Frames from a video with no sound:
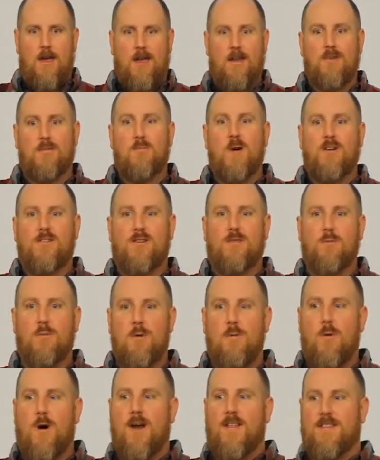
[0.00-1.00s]
as much as
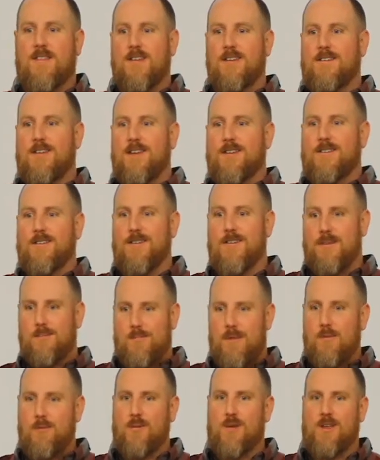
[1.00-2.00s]
we want the attention and
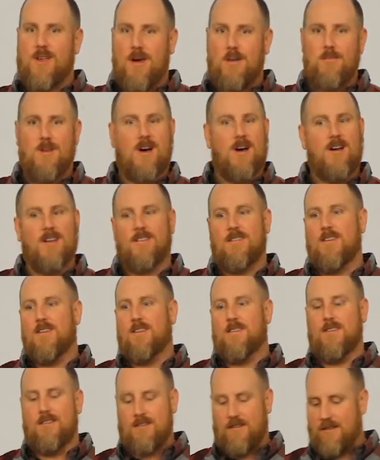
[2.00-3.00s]
people to come to us,
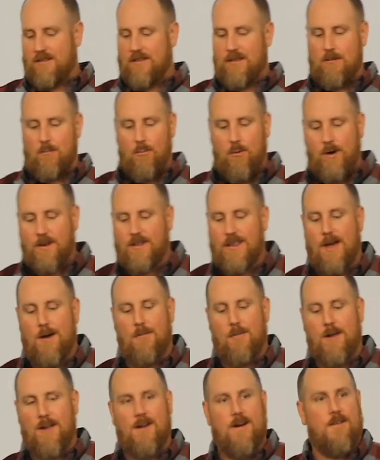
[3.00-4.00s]
it just doesn't work
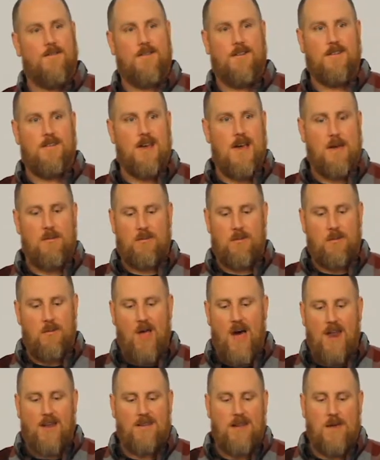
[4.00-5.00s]
that way oftentimes. And a
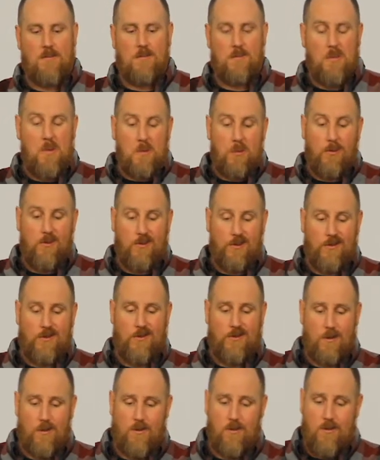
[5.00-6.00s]
lot of times people
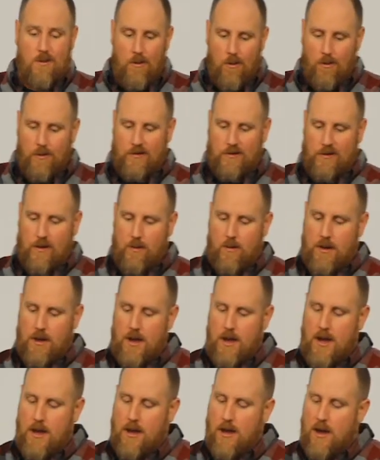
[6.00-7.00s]
just don't know what's going
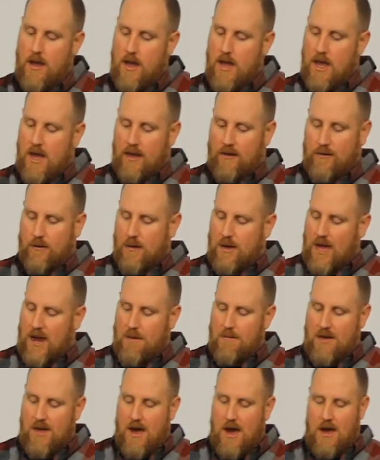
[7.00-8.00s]
on. And so you got
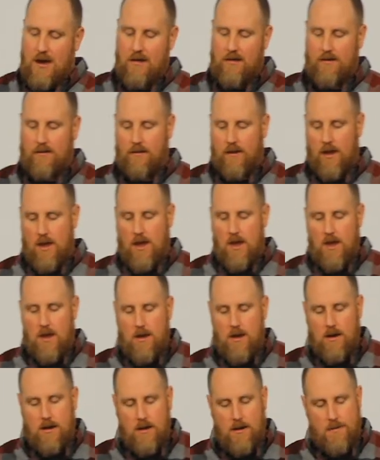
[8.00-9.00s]
to be honest.
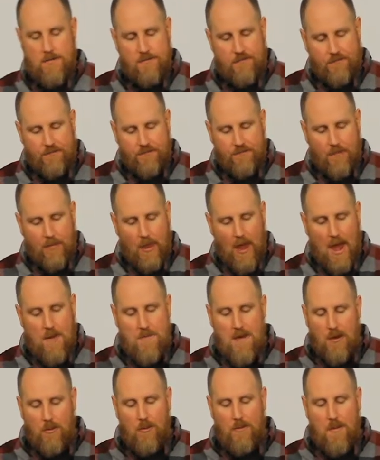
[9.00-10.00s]
I
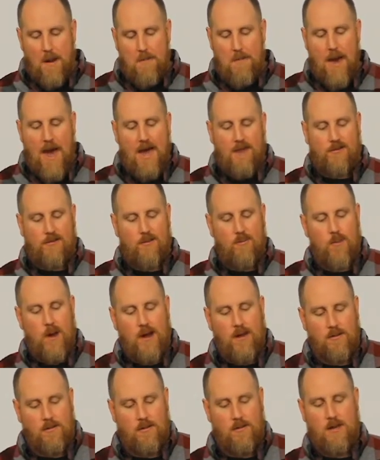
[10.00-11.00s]
met with my pastor
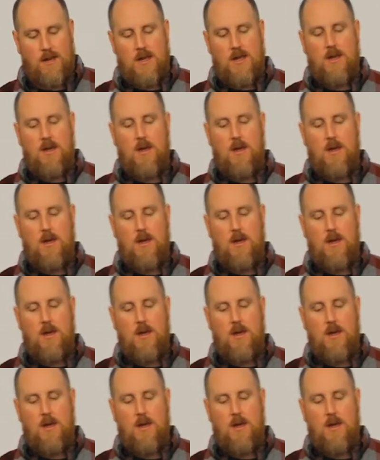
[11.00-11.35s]
regularly